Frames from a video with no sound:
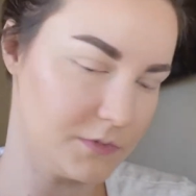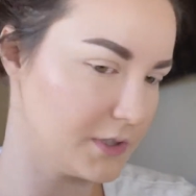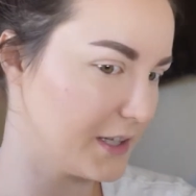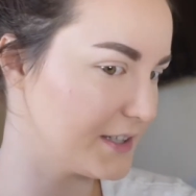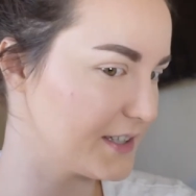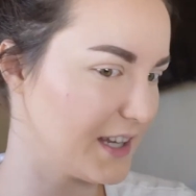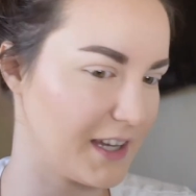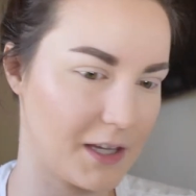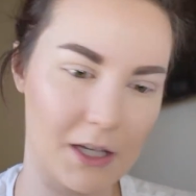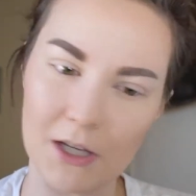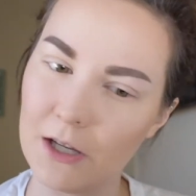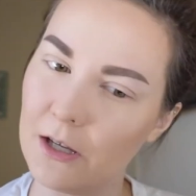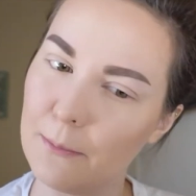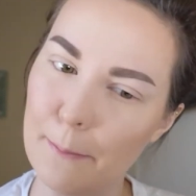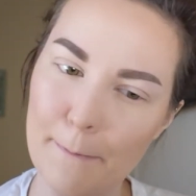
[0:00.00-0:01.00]
it's like
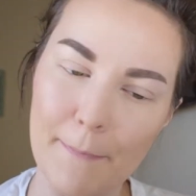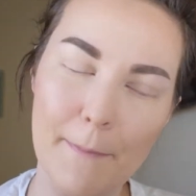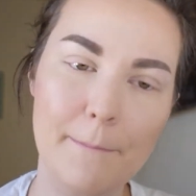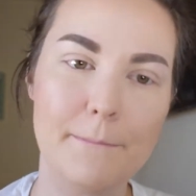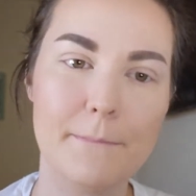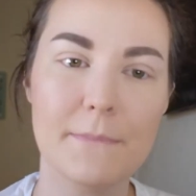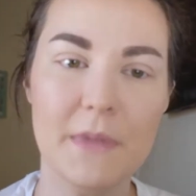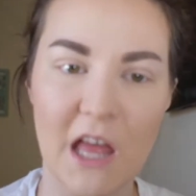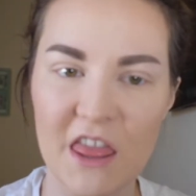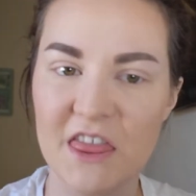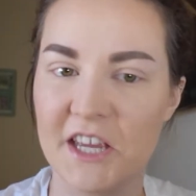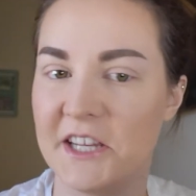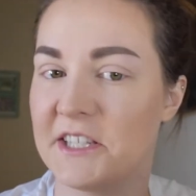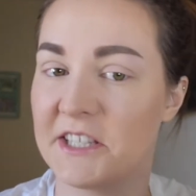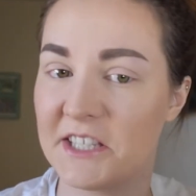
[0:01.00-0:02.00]

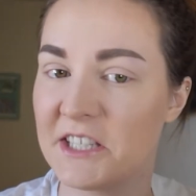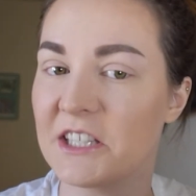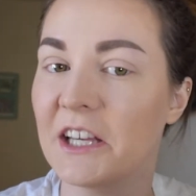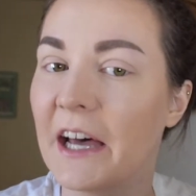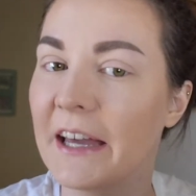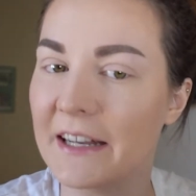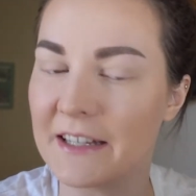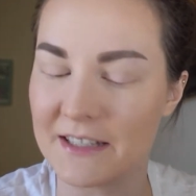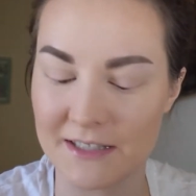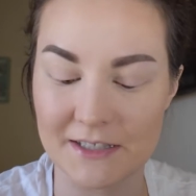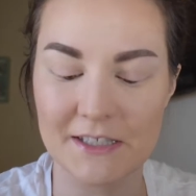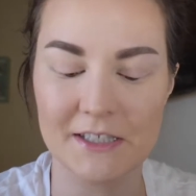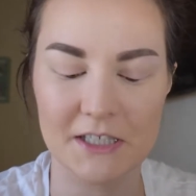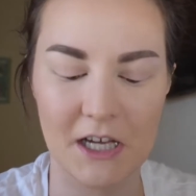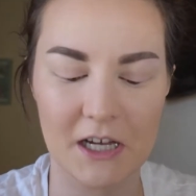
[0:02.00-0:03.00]
the
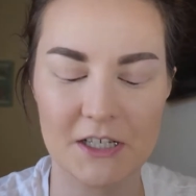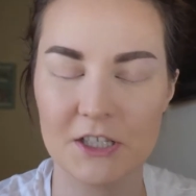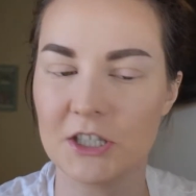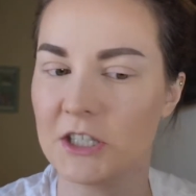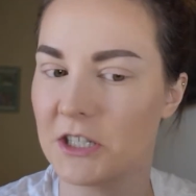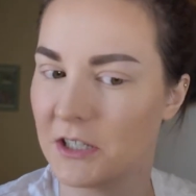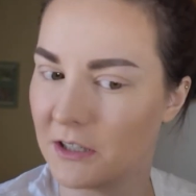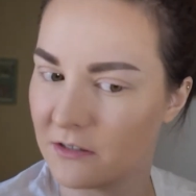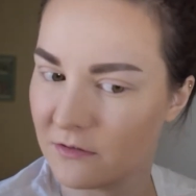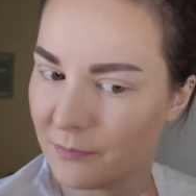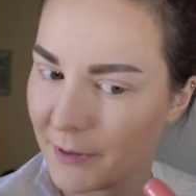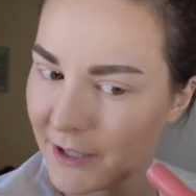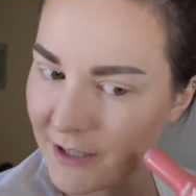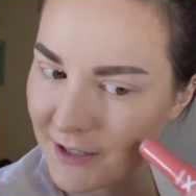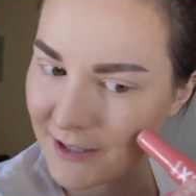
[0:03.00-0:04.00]
slightest touch of
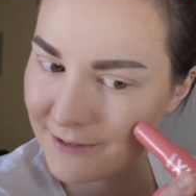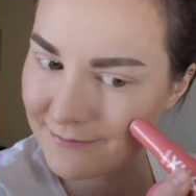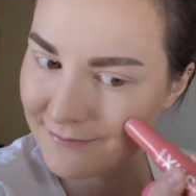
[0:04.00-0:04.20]
pink.